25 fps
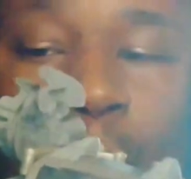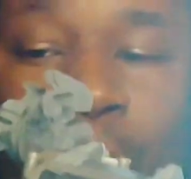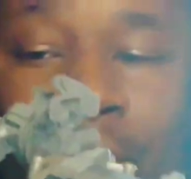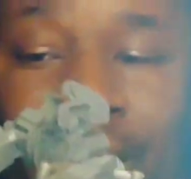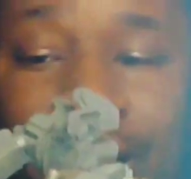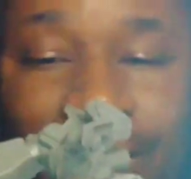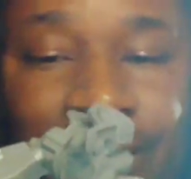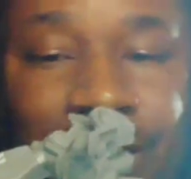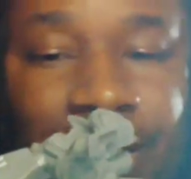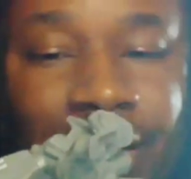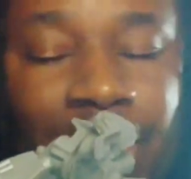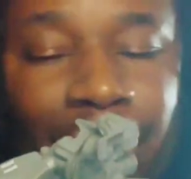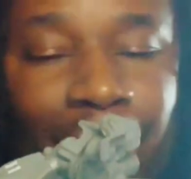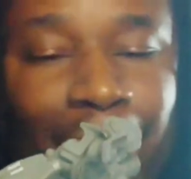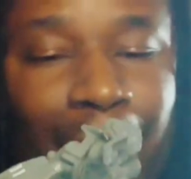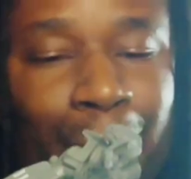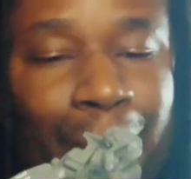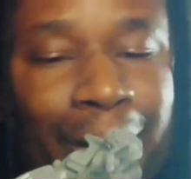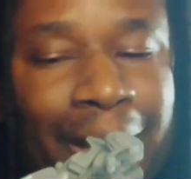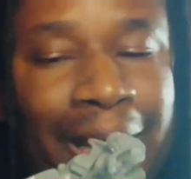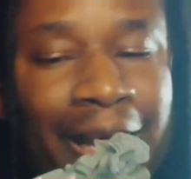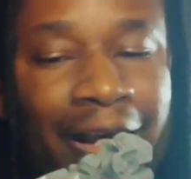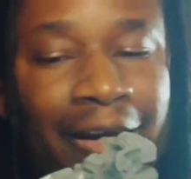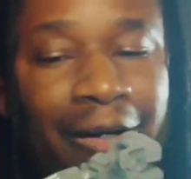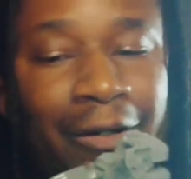want to know
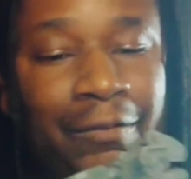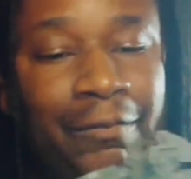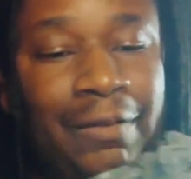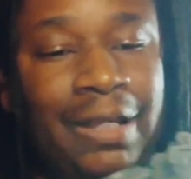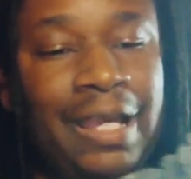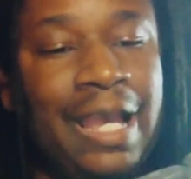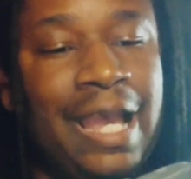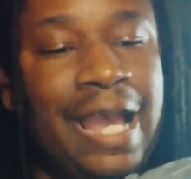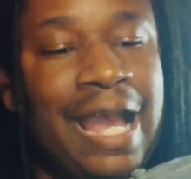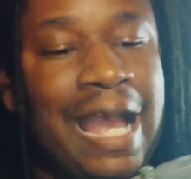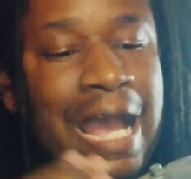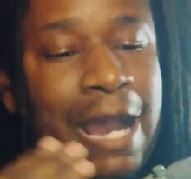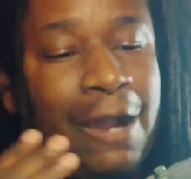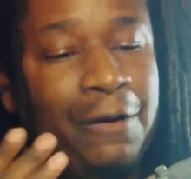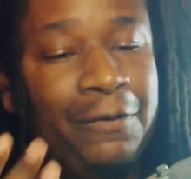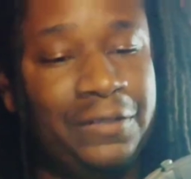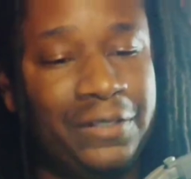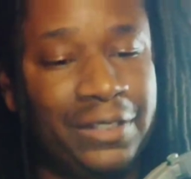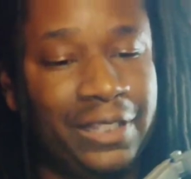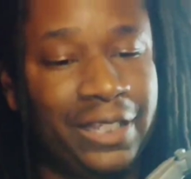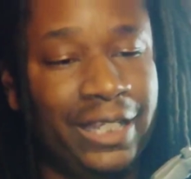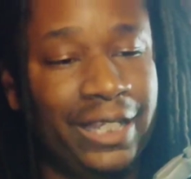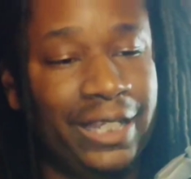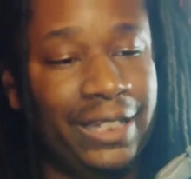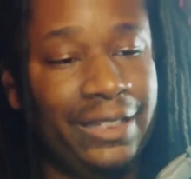about. How
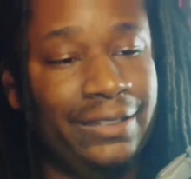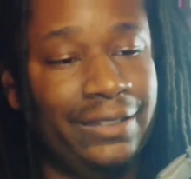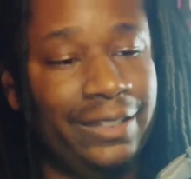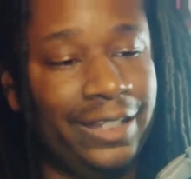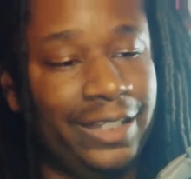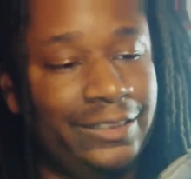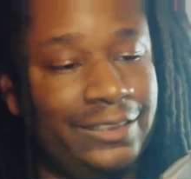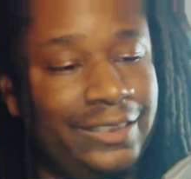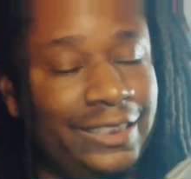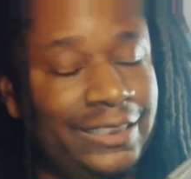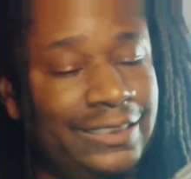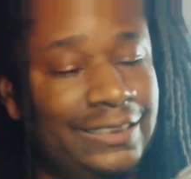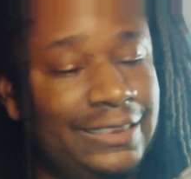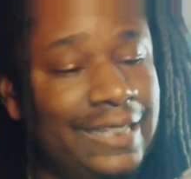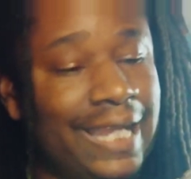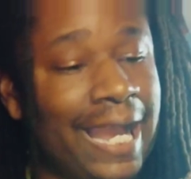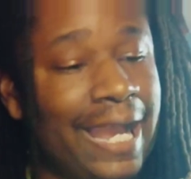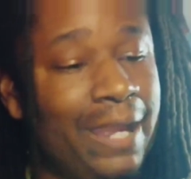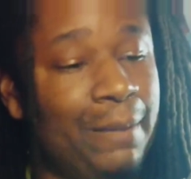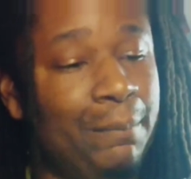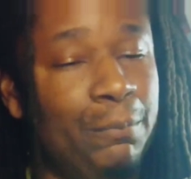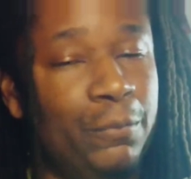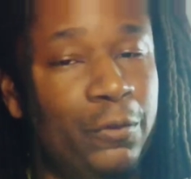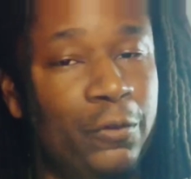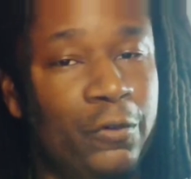good does this
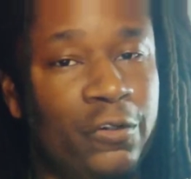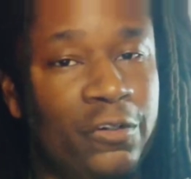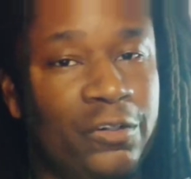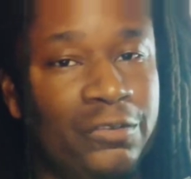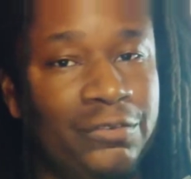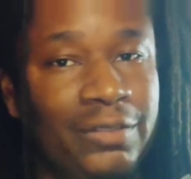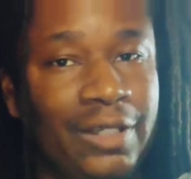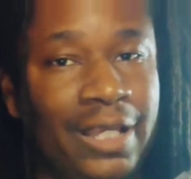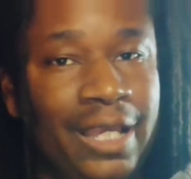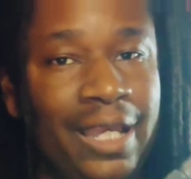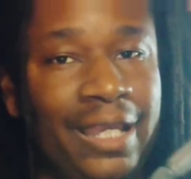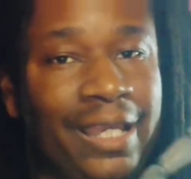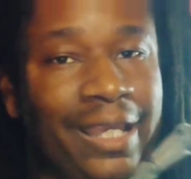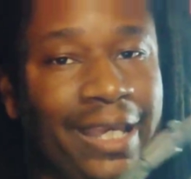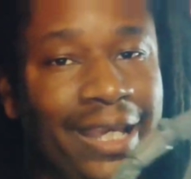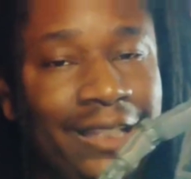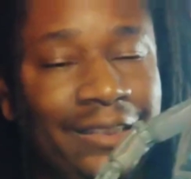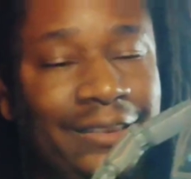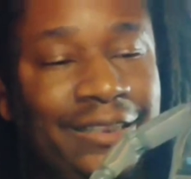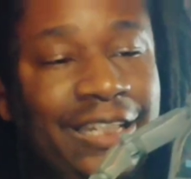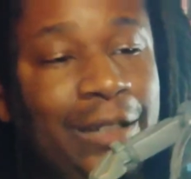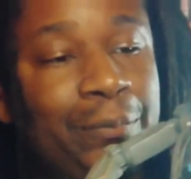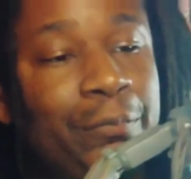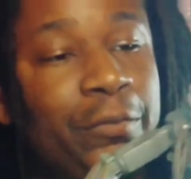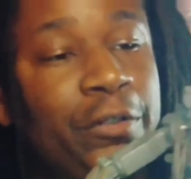guy move?
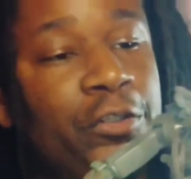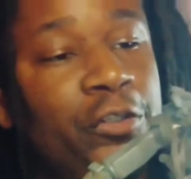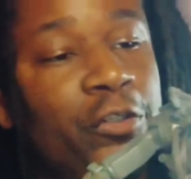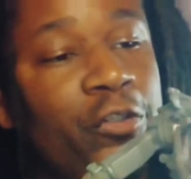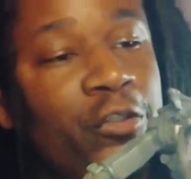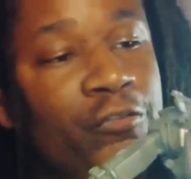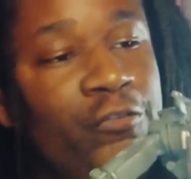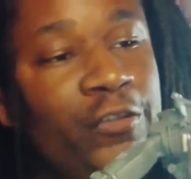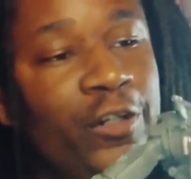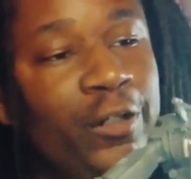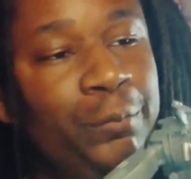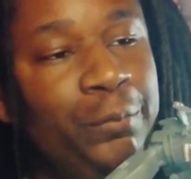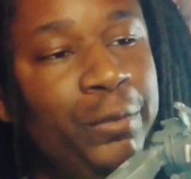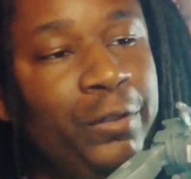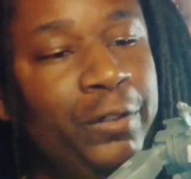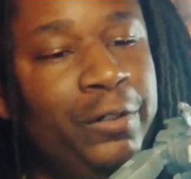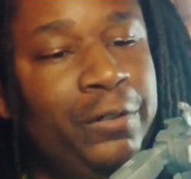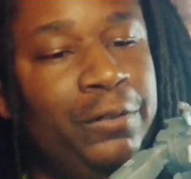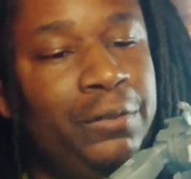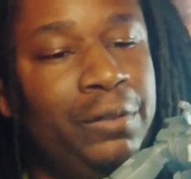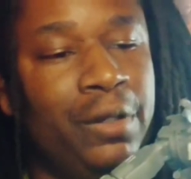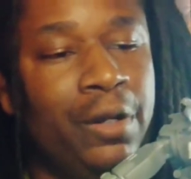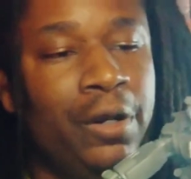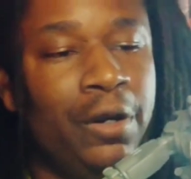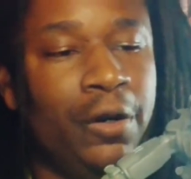Is he
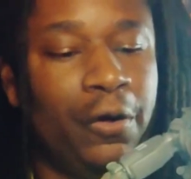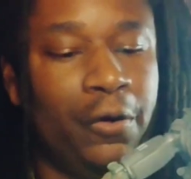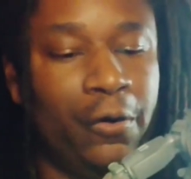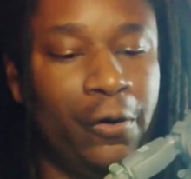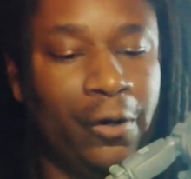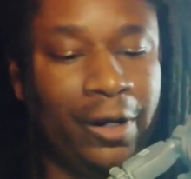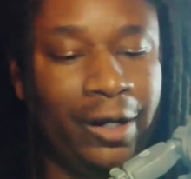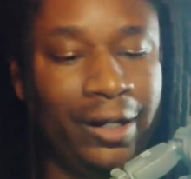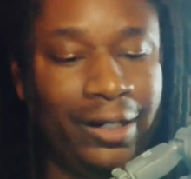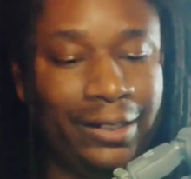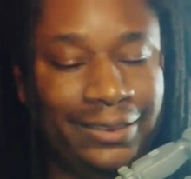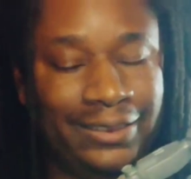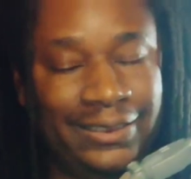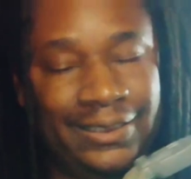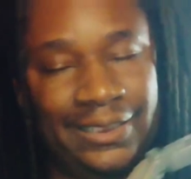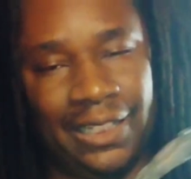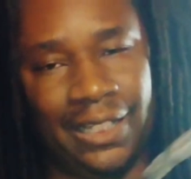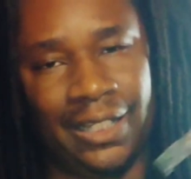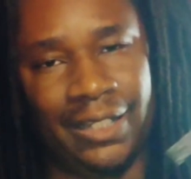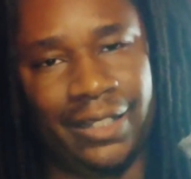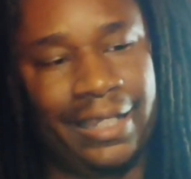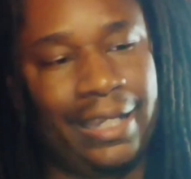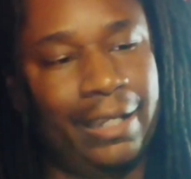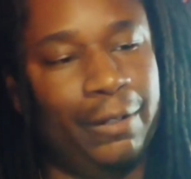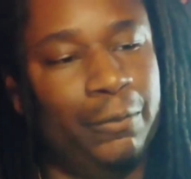maneuverable or
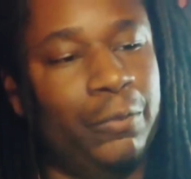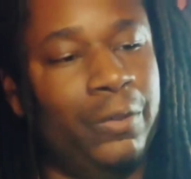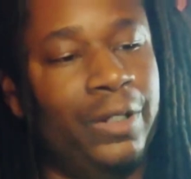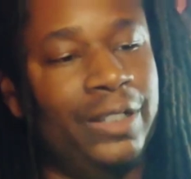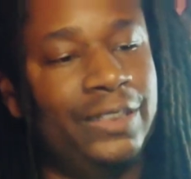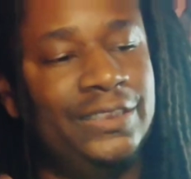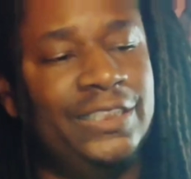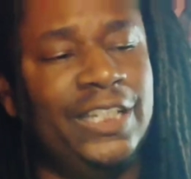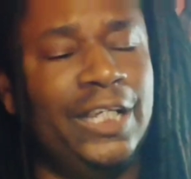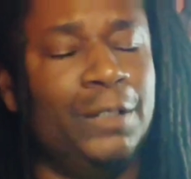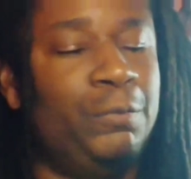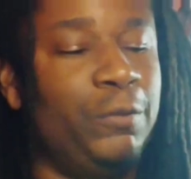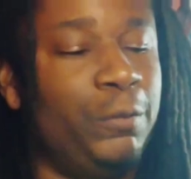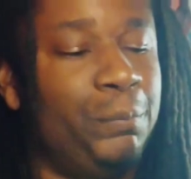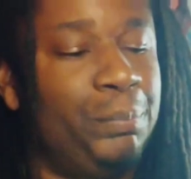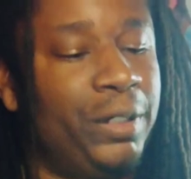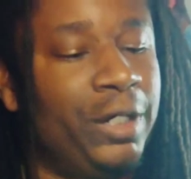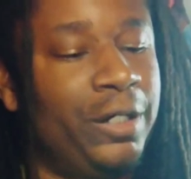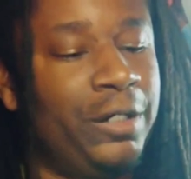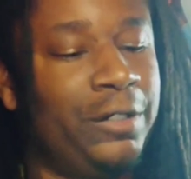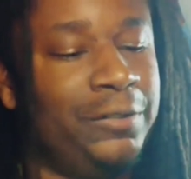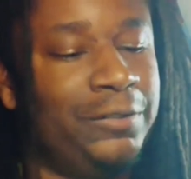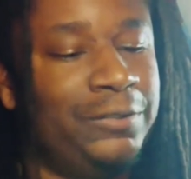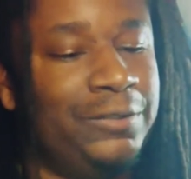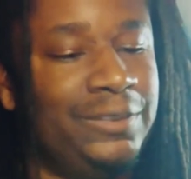stuck in one simple
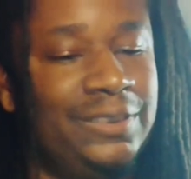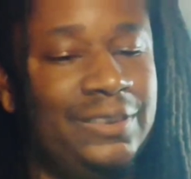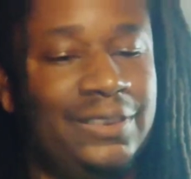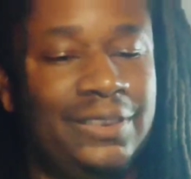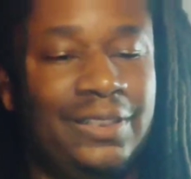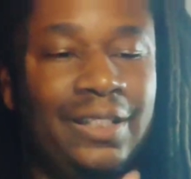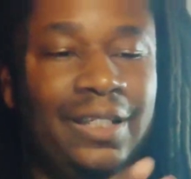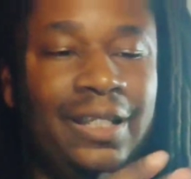pose?